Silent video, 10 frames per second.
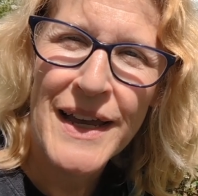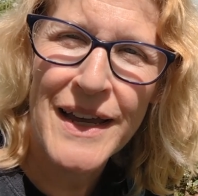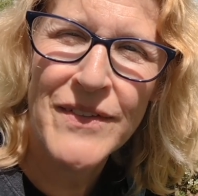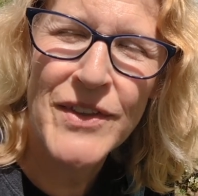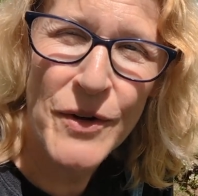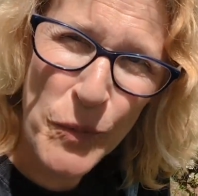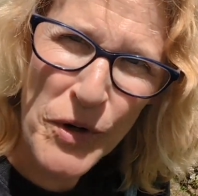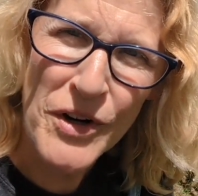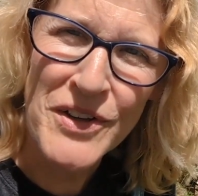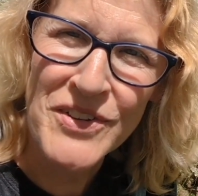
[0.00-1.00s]
and that it
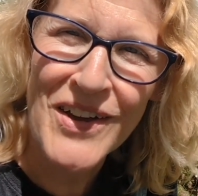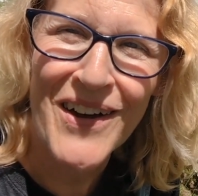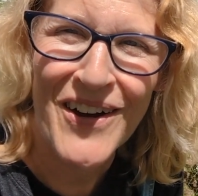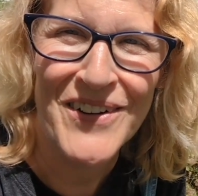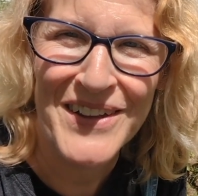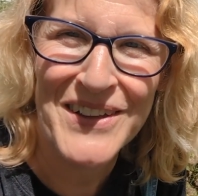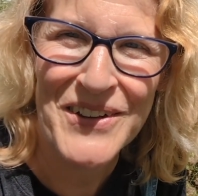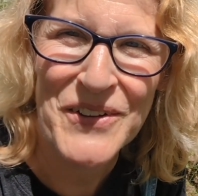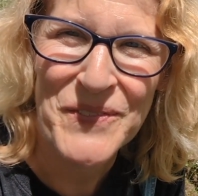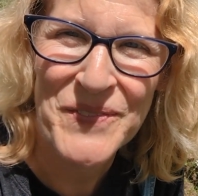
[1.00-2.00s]
works on a
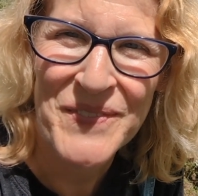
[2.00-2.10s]
hill.